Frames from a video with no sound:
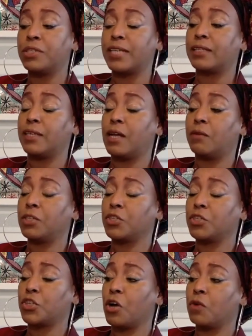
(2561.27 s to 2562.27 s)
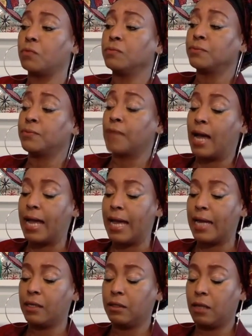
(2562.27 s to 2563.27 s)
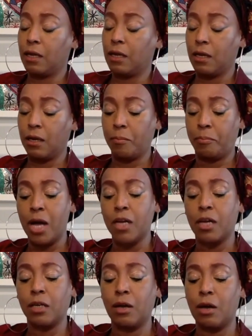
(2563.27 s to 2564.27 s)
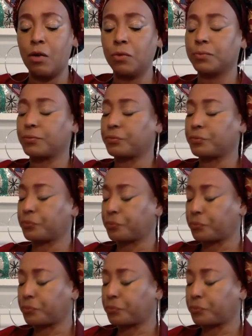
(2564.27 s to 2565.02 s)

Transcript: I was at the Elron show. I had a bungalow.